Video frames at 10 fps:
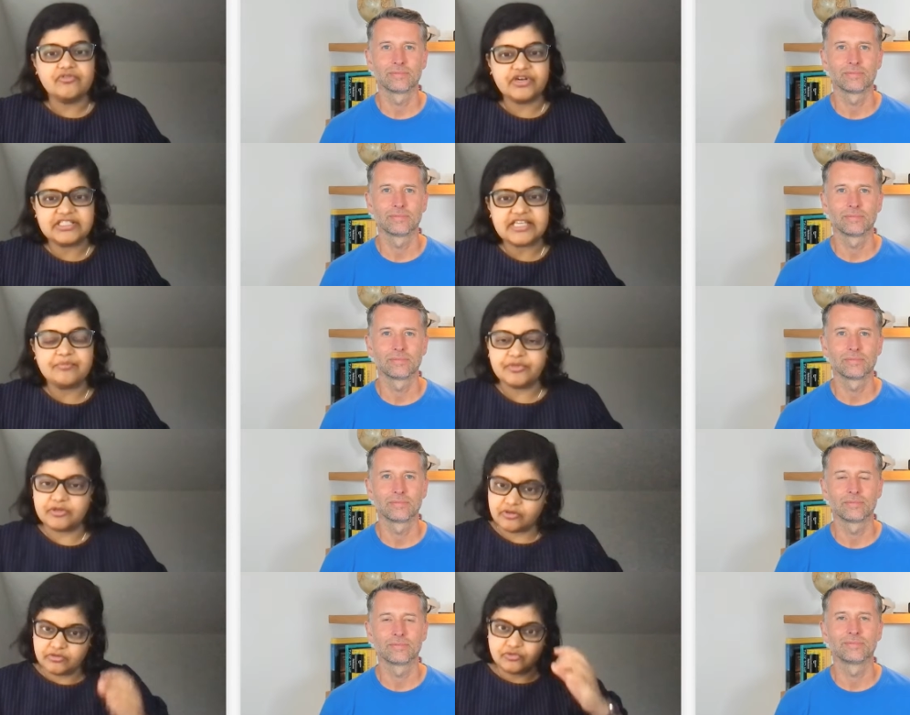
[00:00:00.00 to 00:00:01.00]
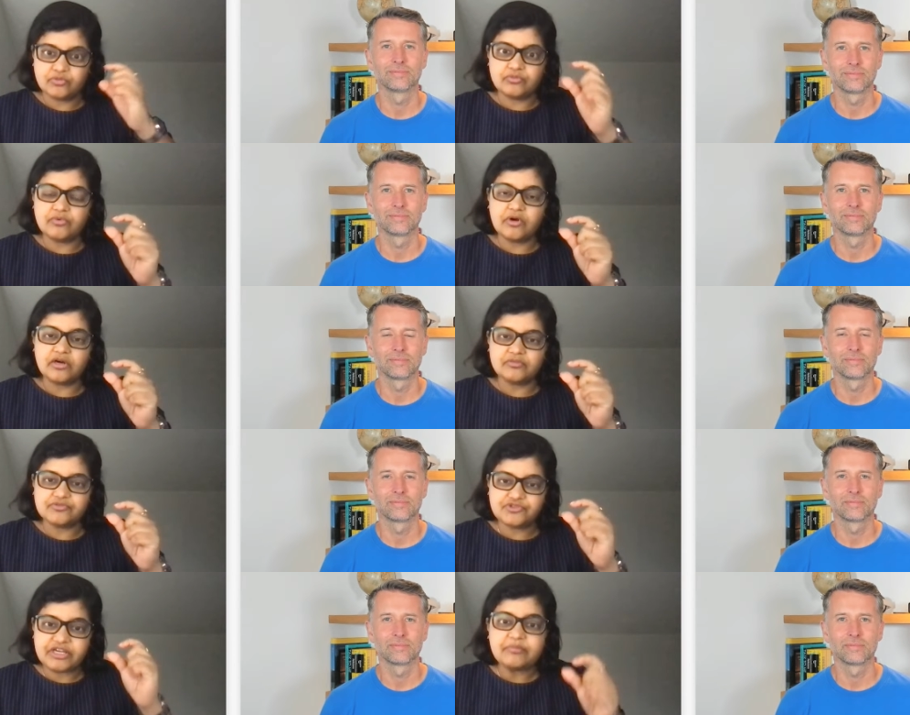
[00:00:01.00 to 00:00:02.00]
Speaker 1: for example, to
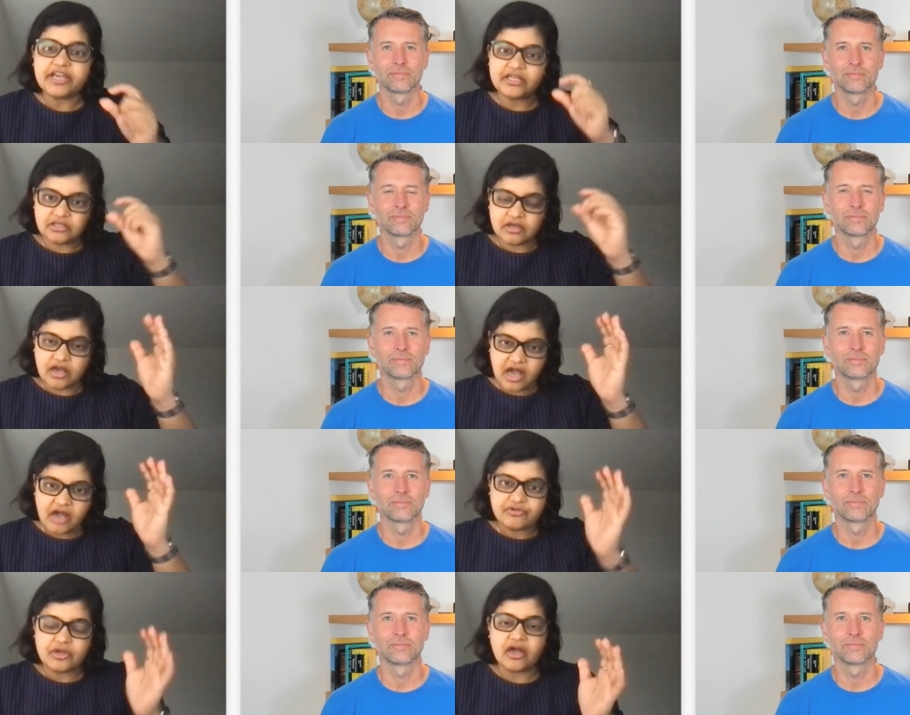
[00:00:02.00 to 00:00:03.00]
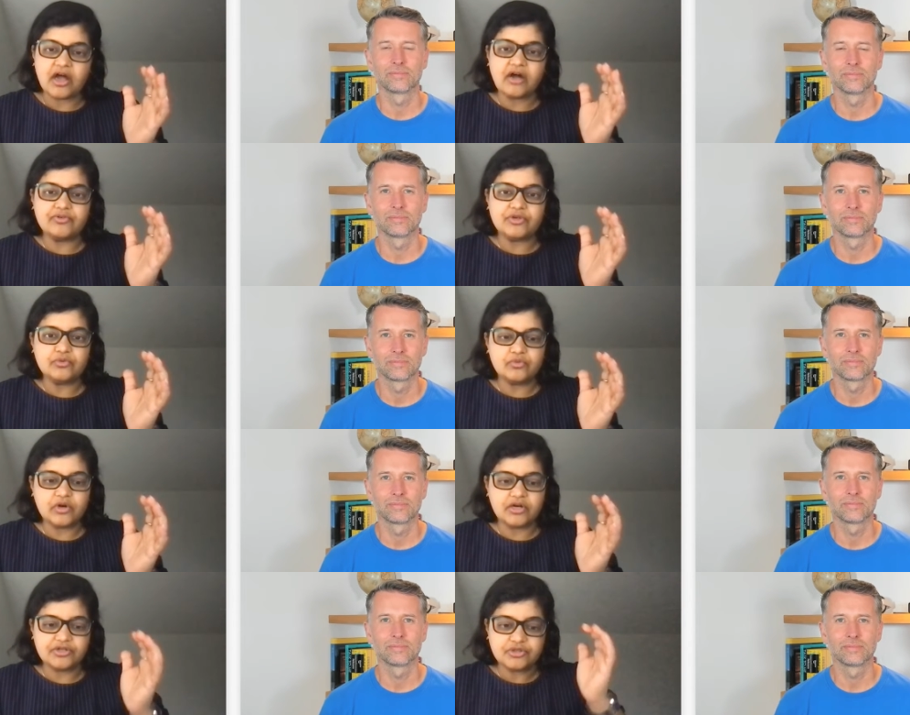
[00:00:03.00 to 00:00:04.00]
streamline how
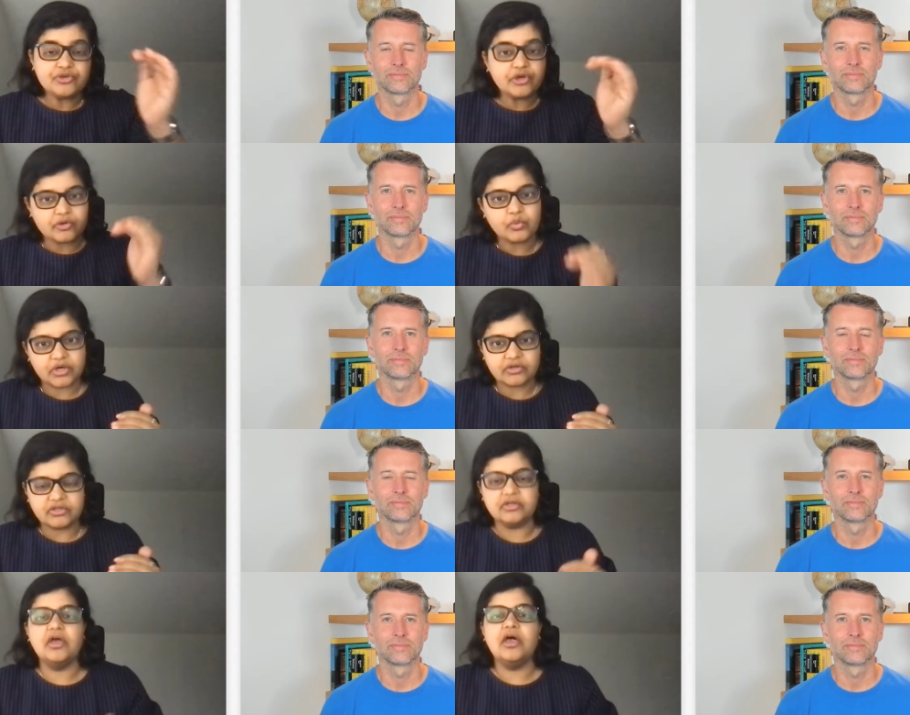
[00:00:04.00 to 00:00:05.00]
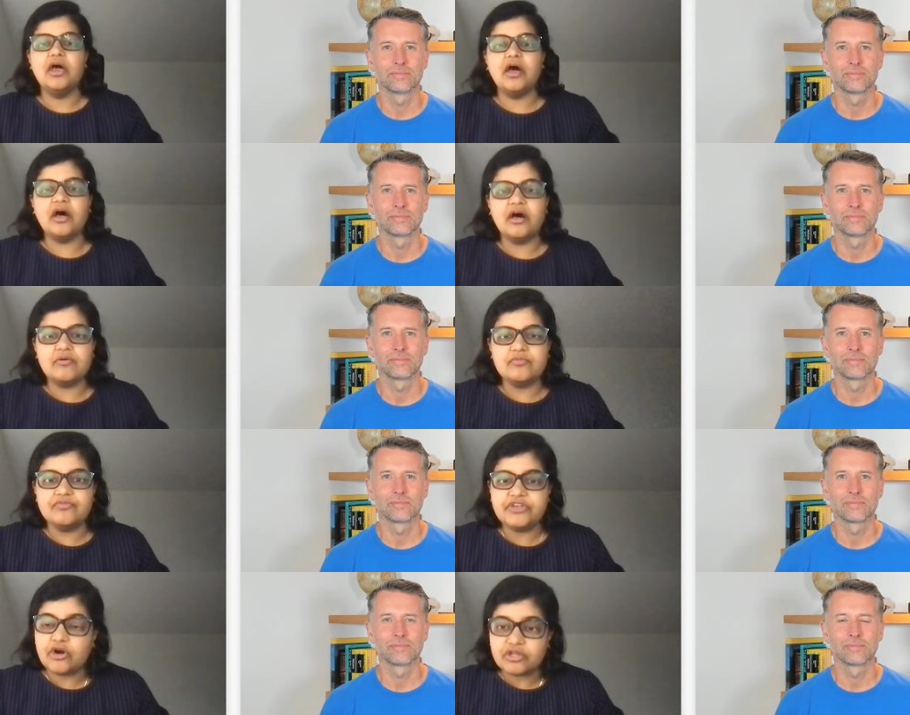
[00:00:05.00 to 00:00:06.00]
you do your work.
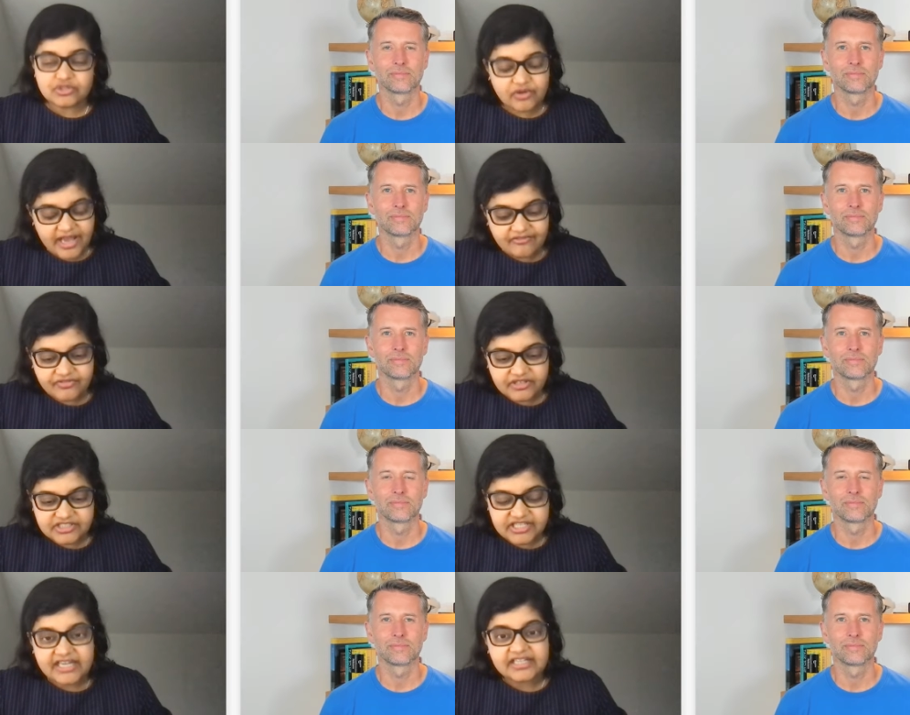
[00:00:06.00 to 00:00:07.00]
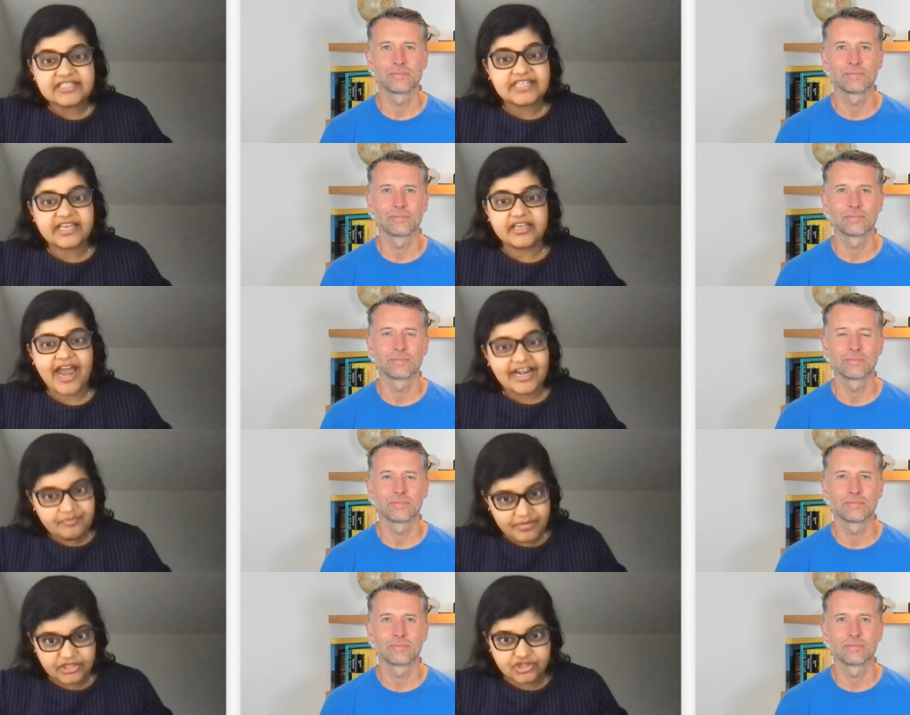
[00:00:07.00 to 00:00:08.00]
We also have functionalities like
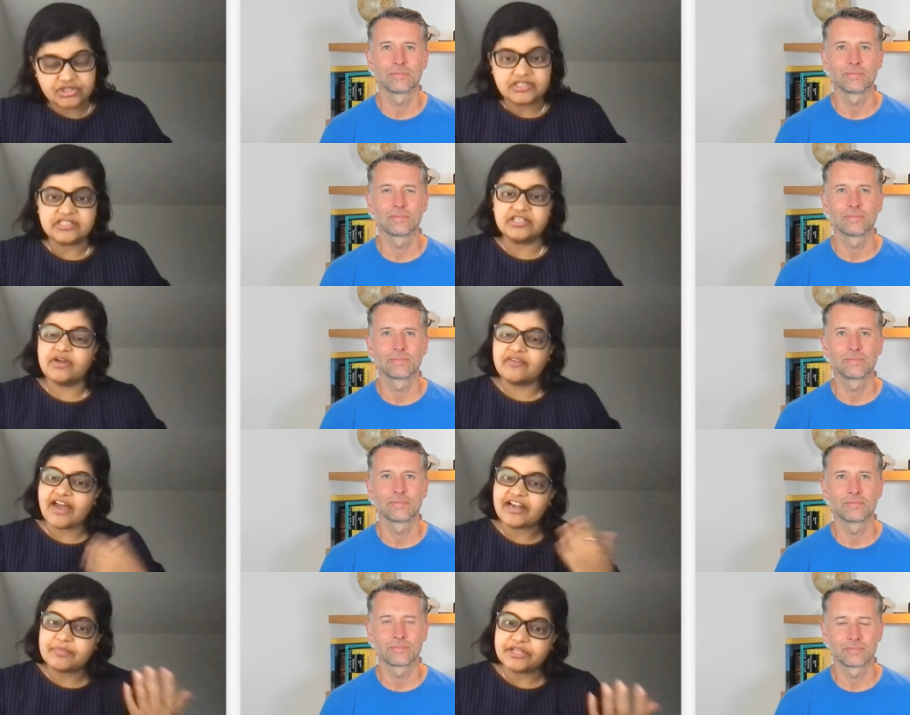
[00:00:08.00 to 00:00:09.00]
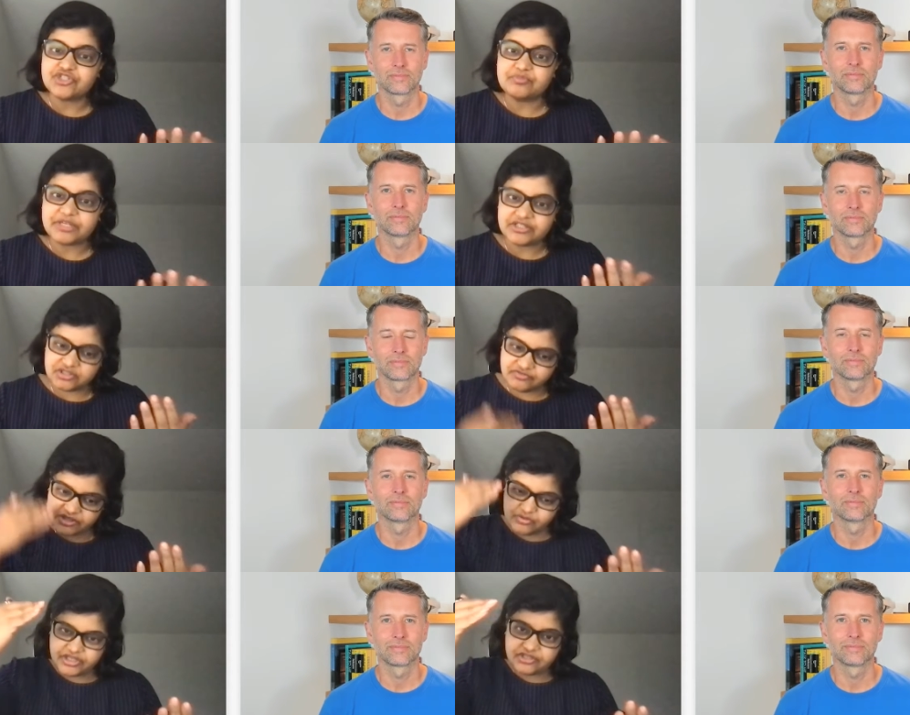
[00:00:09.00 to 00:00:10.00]
at mentions, and you have at mention pages
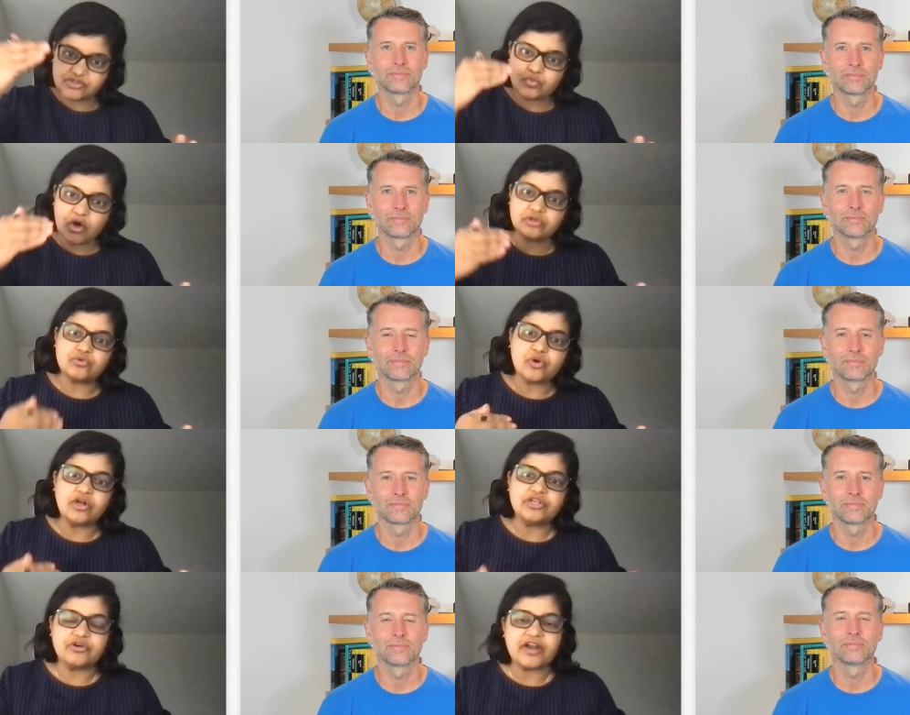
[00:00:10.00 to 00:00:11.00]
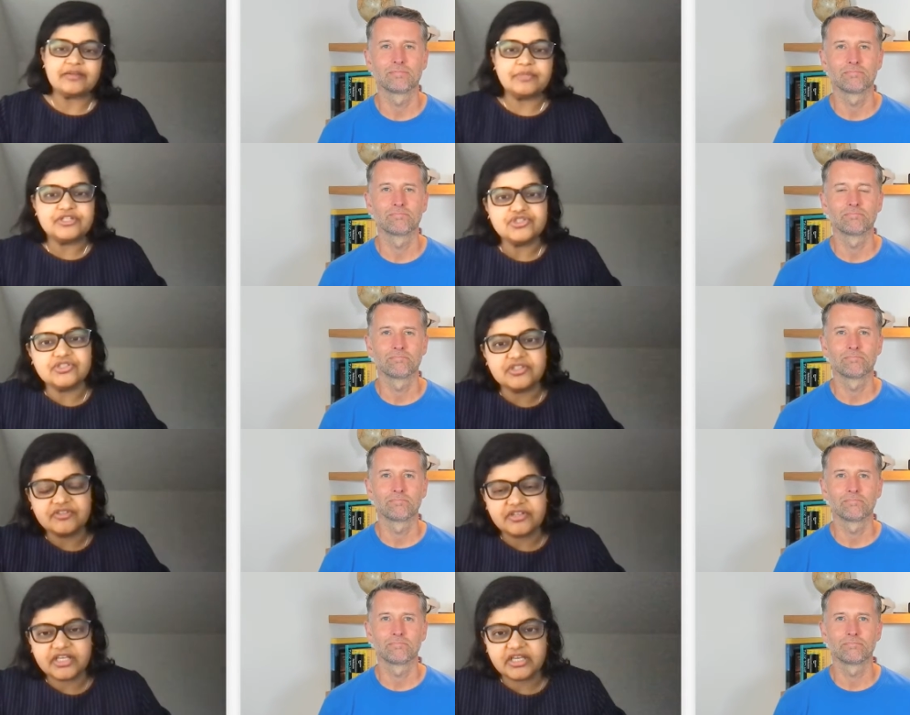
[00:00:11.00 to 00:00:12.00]
where you can just walk through all your at mentions
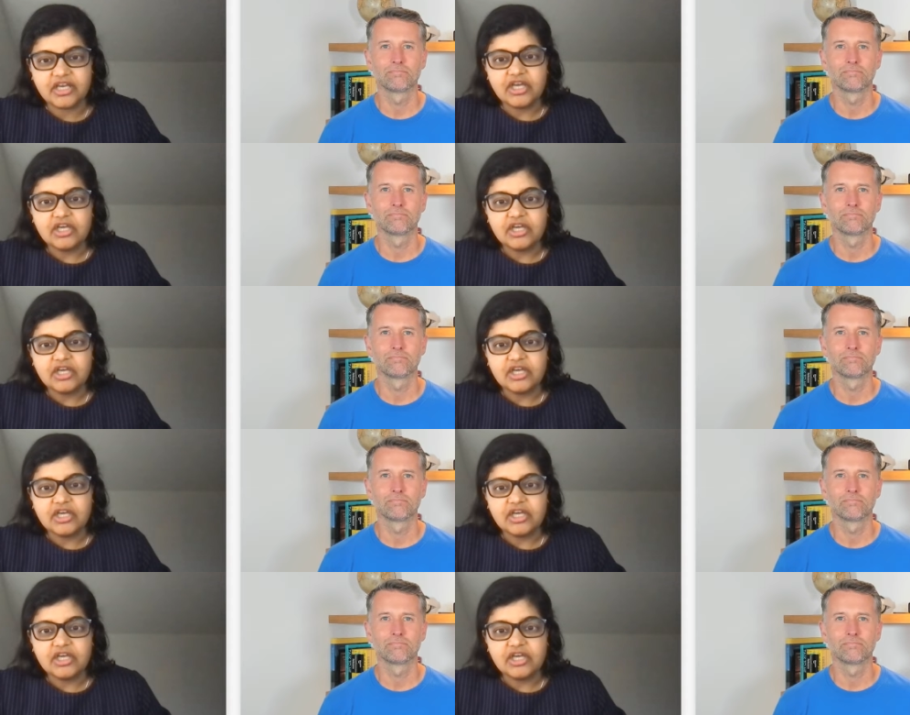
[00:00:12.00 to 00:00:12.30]
in the day.